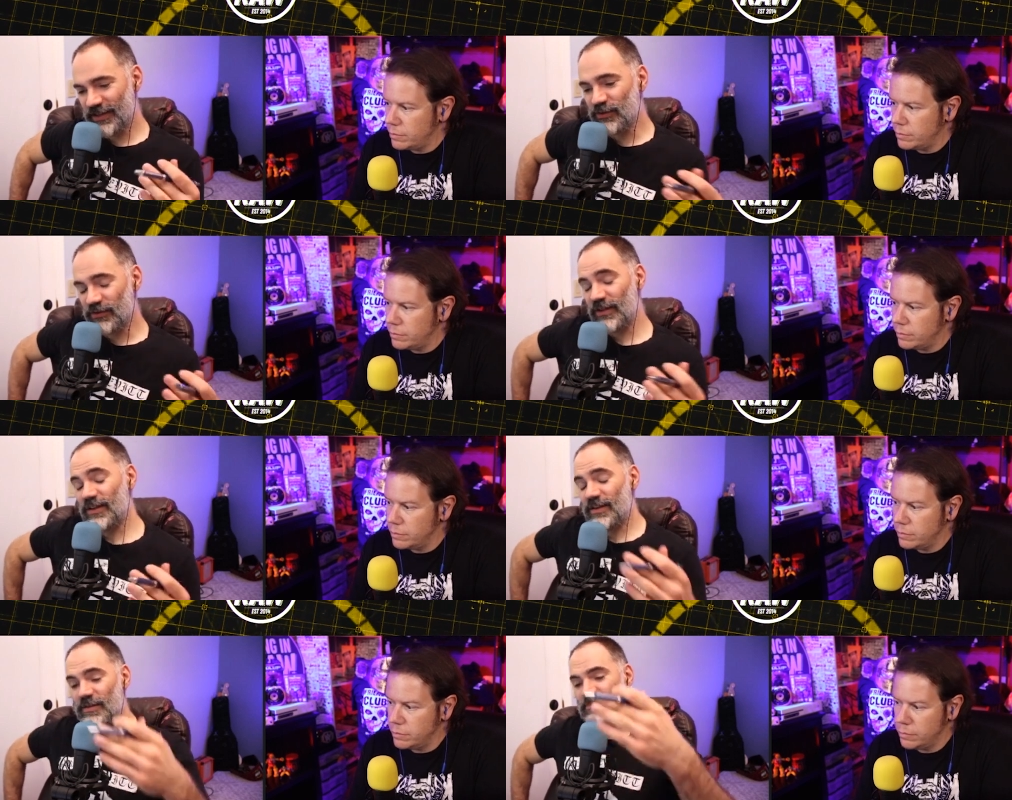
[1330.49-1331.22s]
Speaker 1: He was
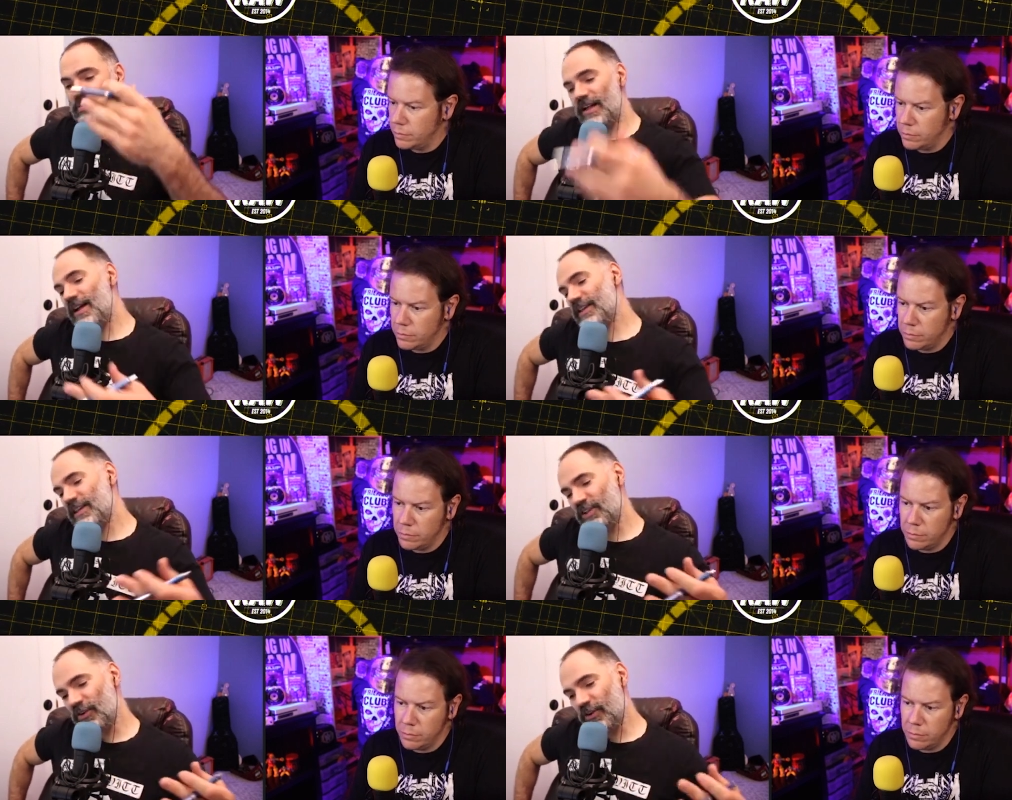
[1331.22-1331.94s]

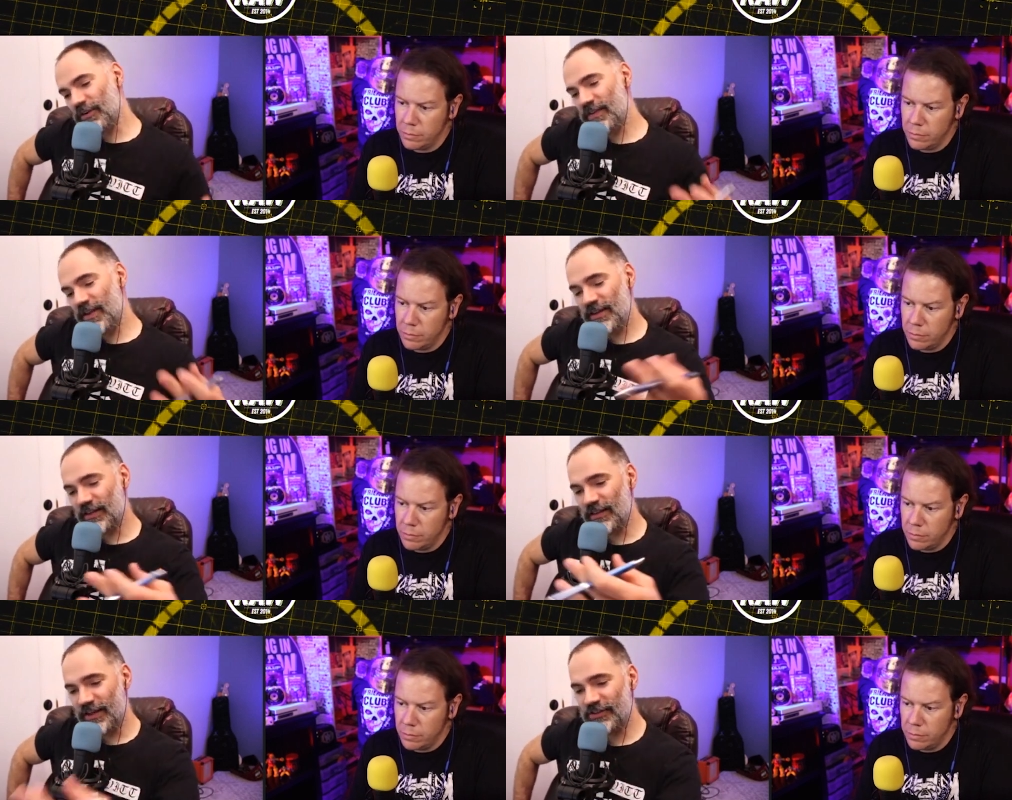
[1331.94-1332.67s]
blocking or
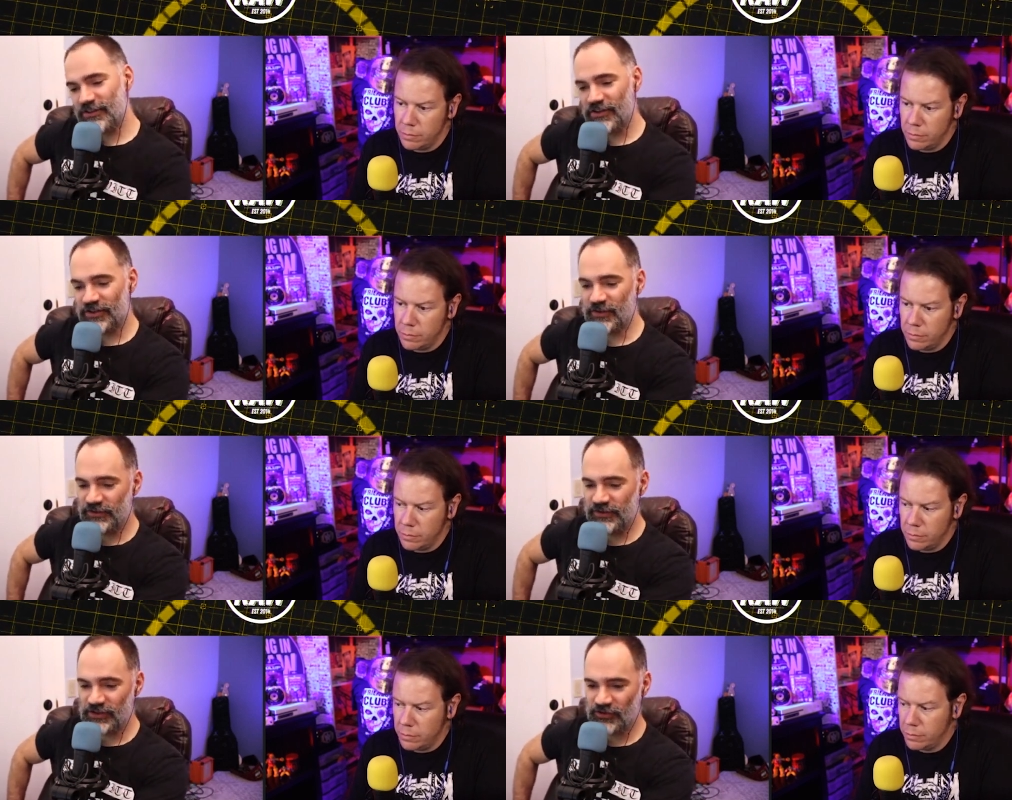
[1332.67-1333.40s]
evading a lot of
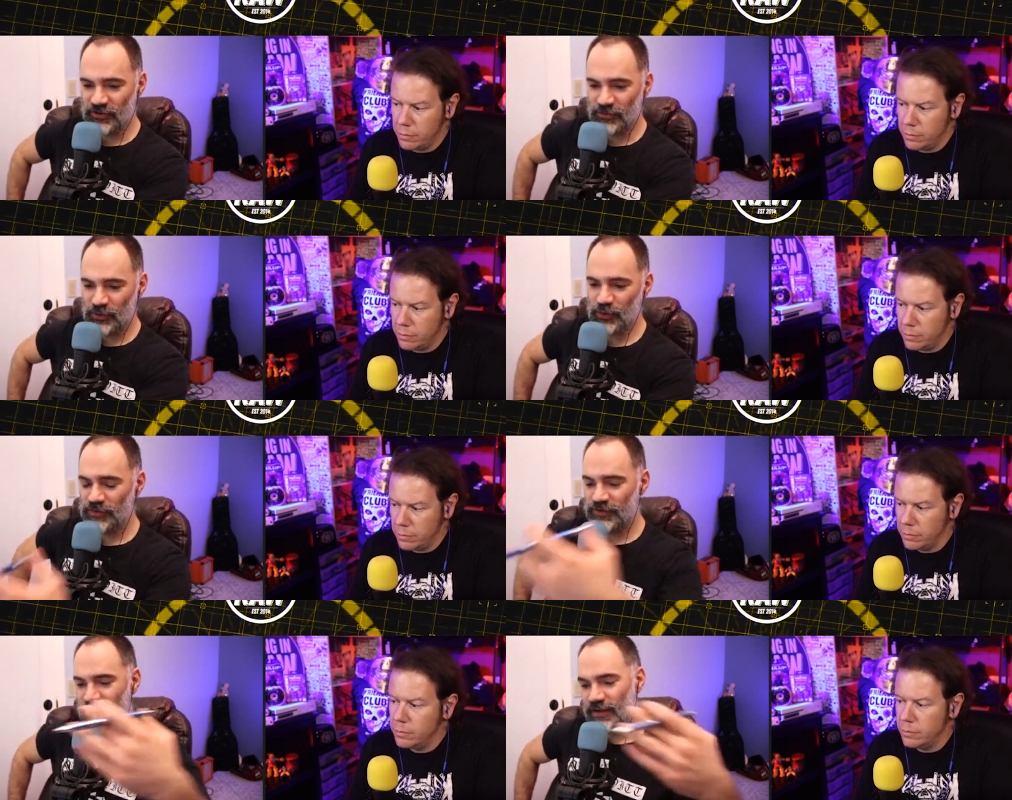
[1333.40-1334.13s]
Jericho's signature
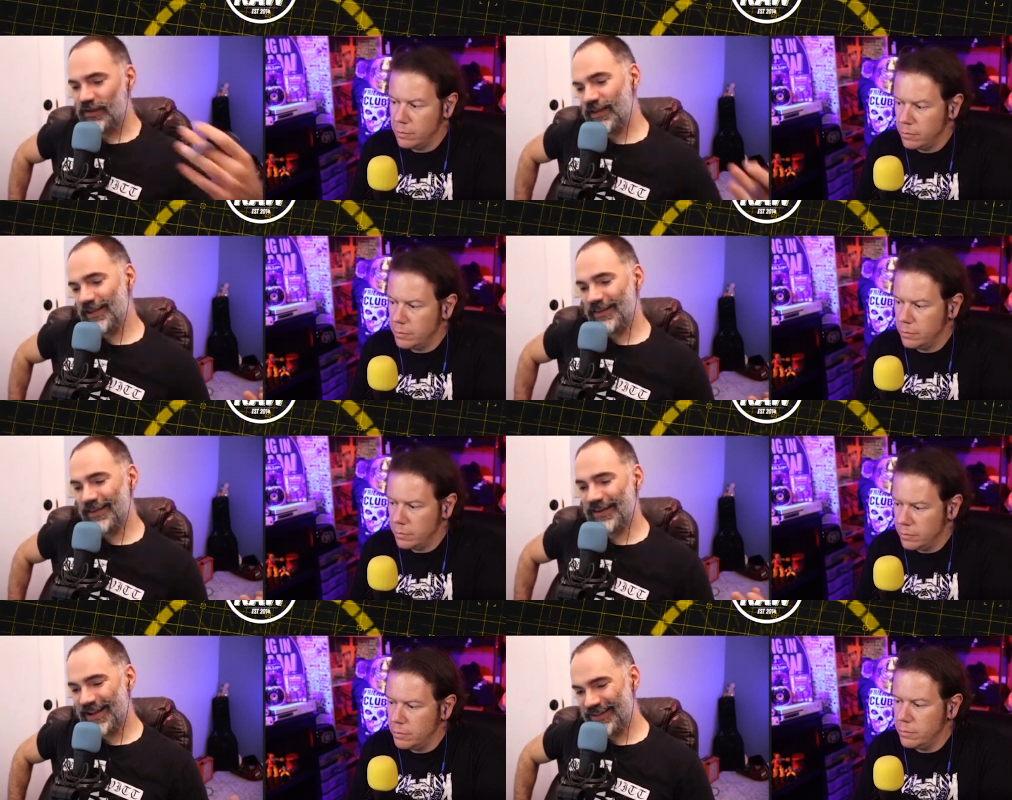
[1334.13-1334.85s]
moves and
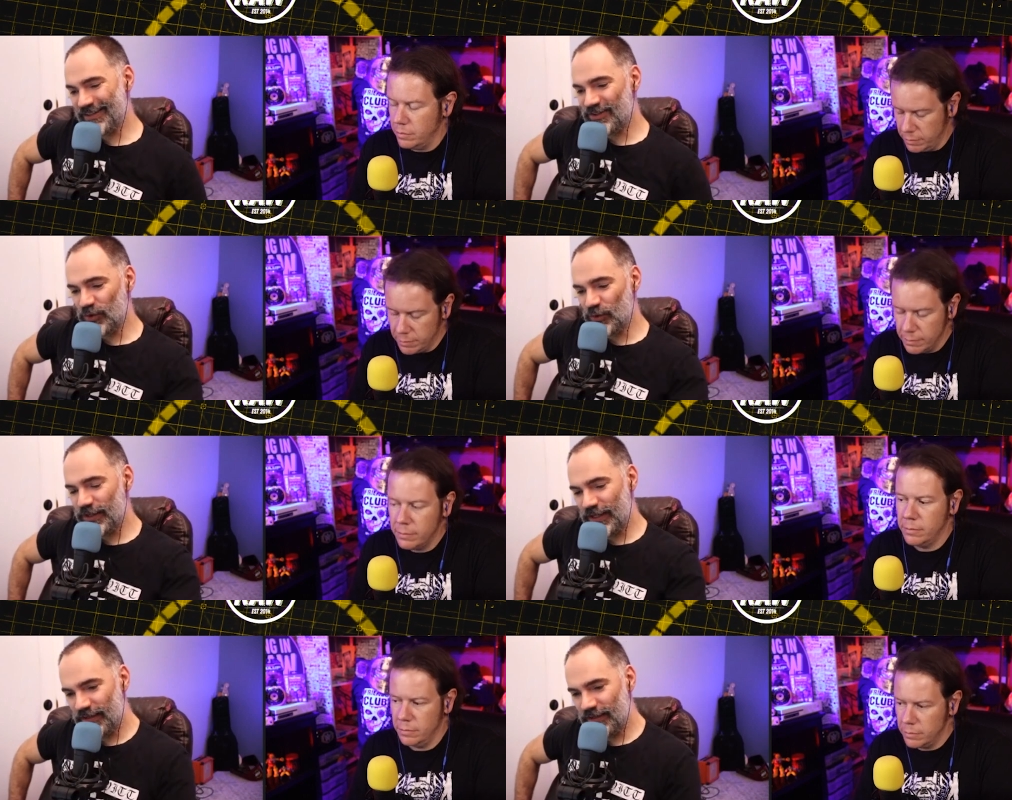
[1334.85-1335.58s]
then kind of
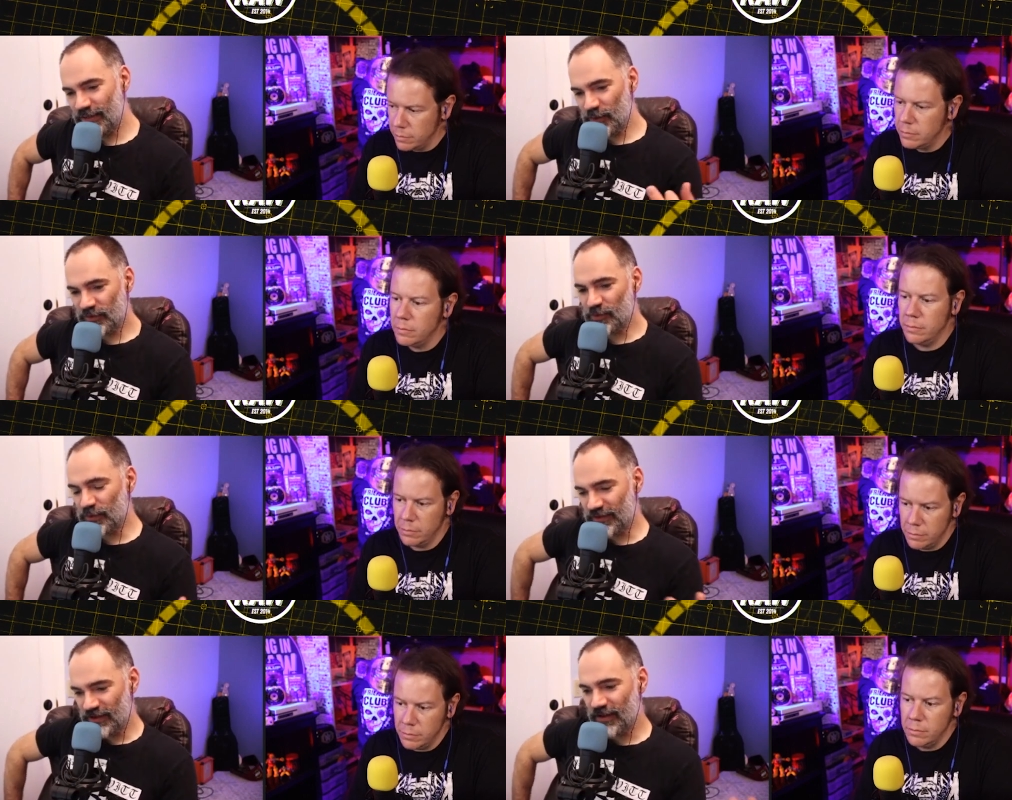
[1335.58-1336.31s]
doing those
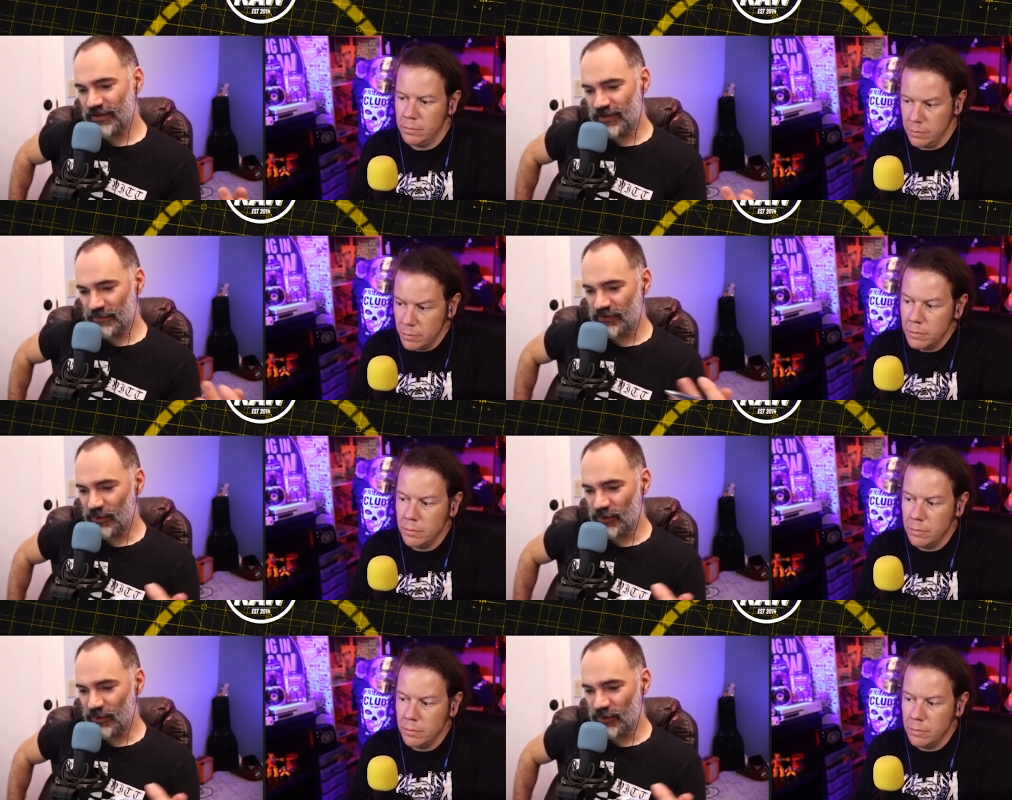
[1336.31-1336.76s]
moves on him.